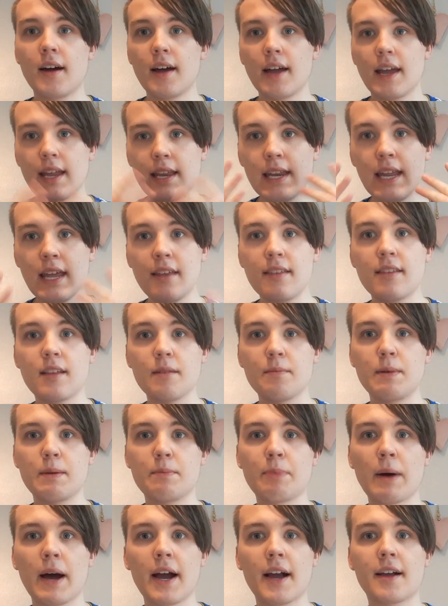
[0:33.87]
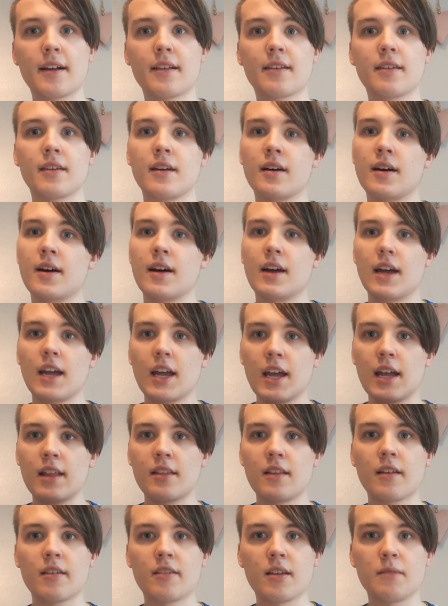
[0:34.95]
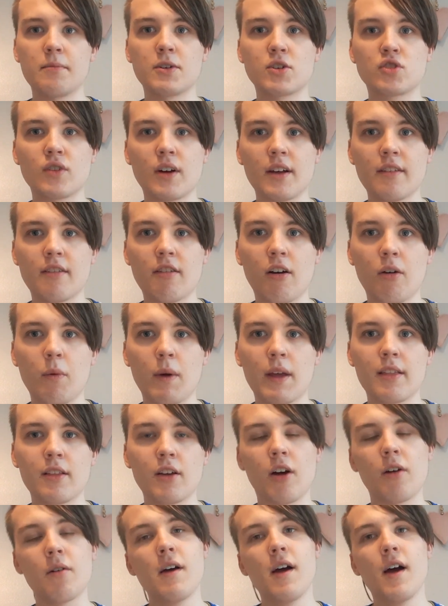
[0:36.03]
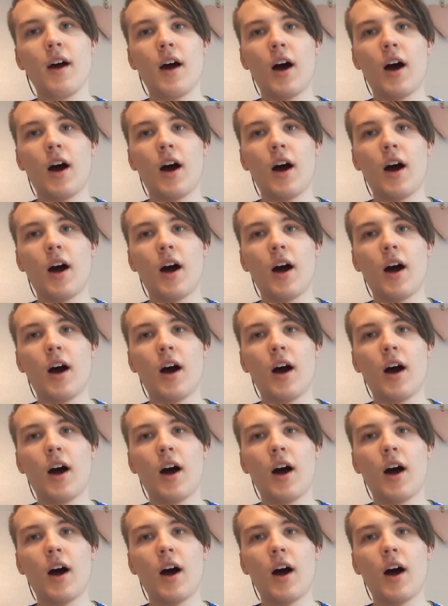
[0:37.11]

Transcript: He needs to be backed in the summer transfer window.